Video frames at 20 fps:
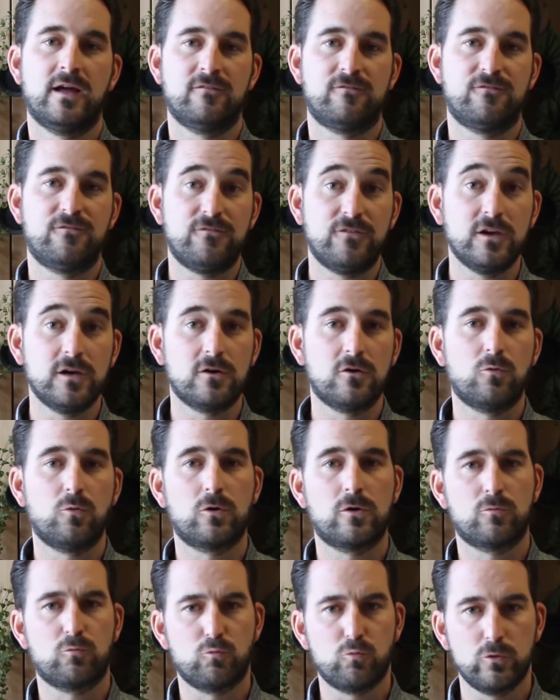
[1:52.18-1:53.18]
and feel
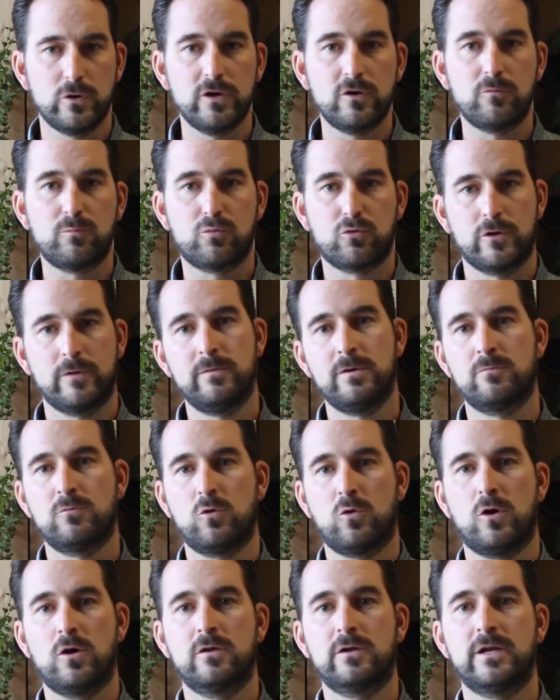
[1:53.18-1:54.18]
what a real premium
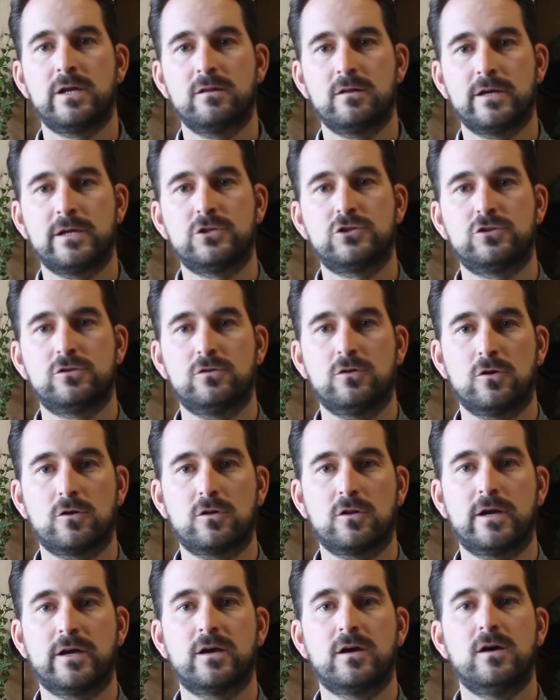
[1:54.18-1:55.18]
quality light should
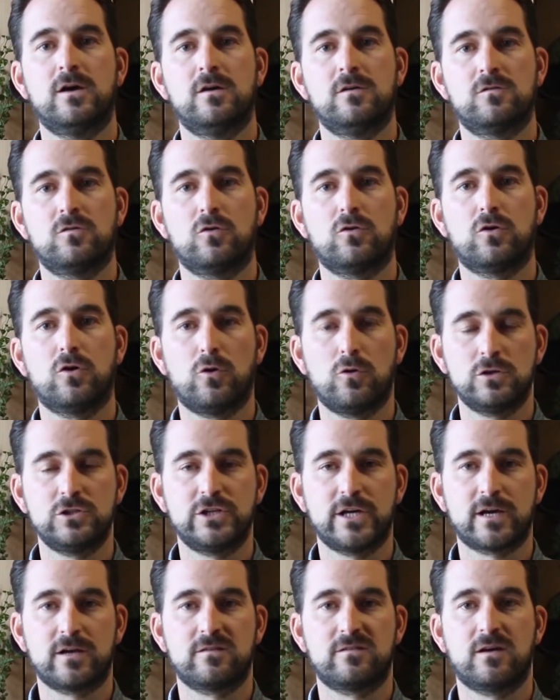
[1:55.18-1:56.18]
look like. So go
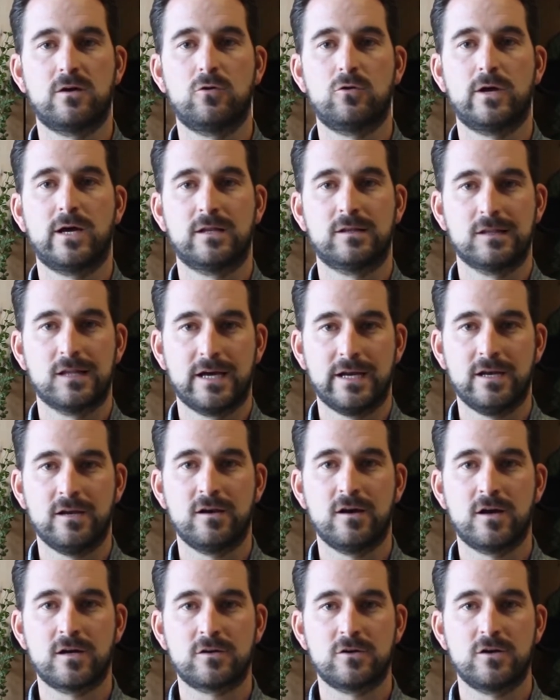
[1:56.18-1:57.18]
and check us out at
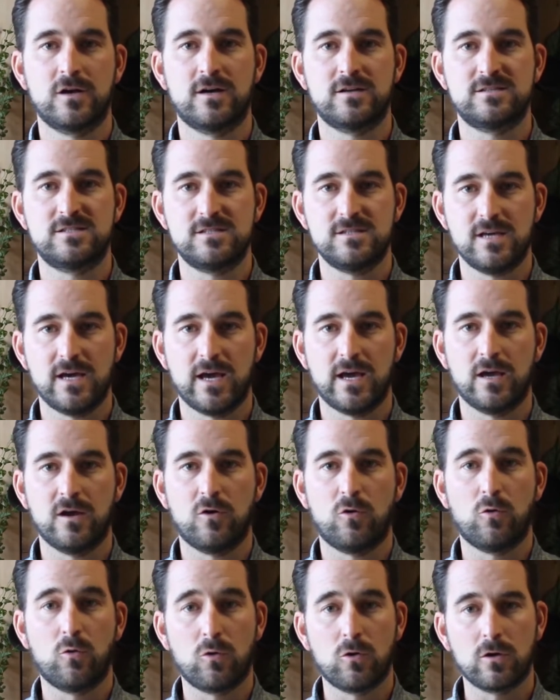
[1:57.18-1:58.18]

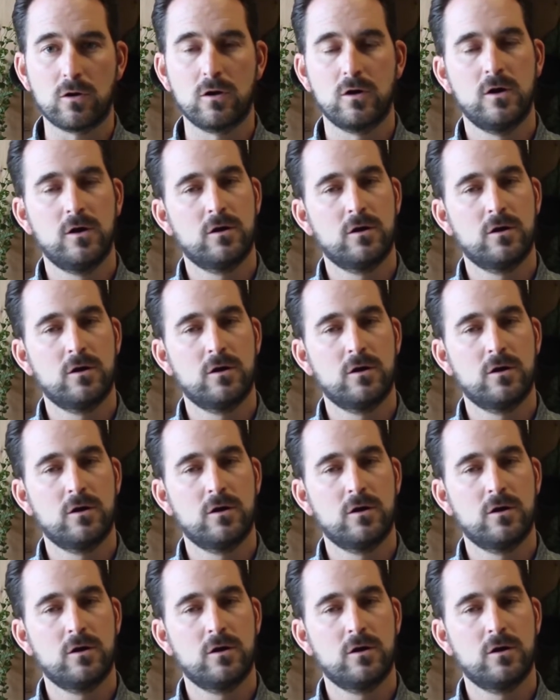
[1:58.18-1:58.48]
lightingdoctor.ca or